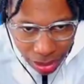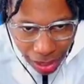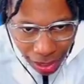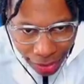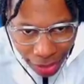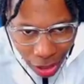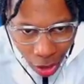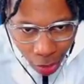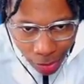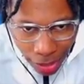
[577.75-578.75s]
A
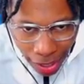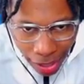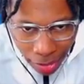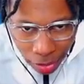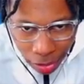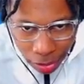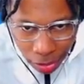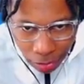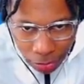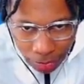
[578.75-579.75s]
cold game. Oh,
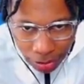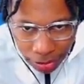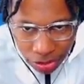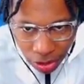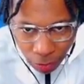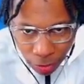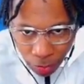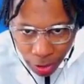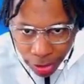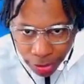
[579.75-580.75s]
give him space. He trying to rim
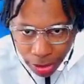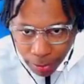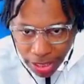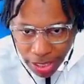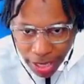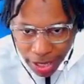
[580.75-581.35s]
run. Give me that.